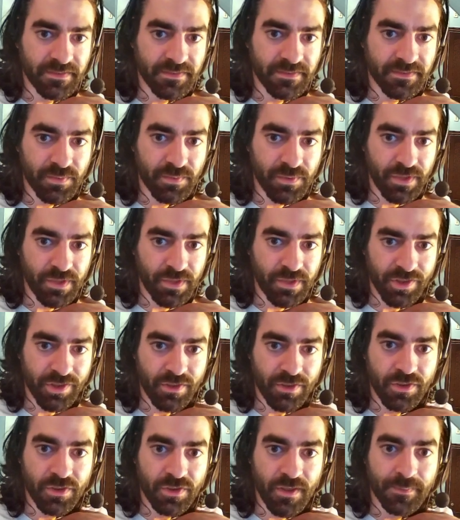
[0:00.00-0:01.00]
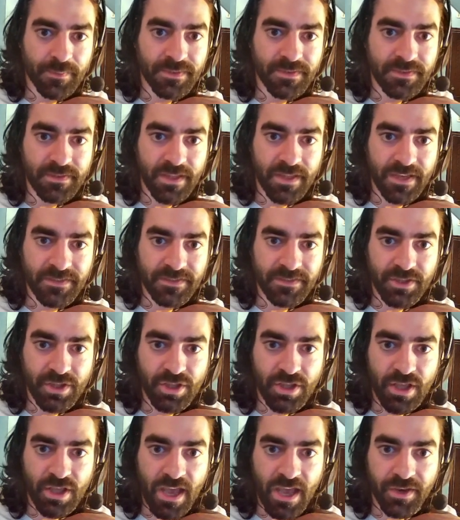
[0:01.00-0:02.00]
relationships, lights and
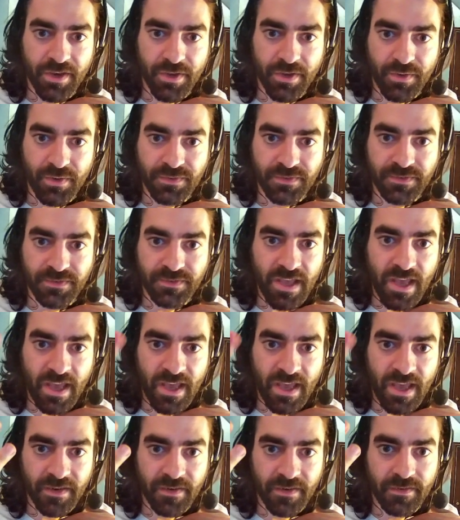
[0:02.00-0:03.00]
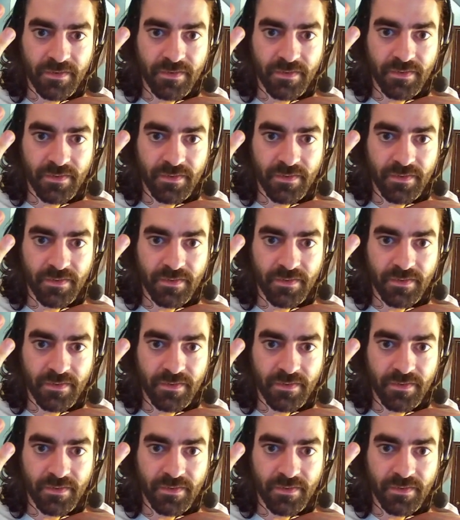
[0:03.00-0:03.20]
shadows, and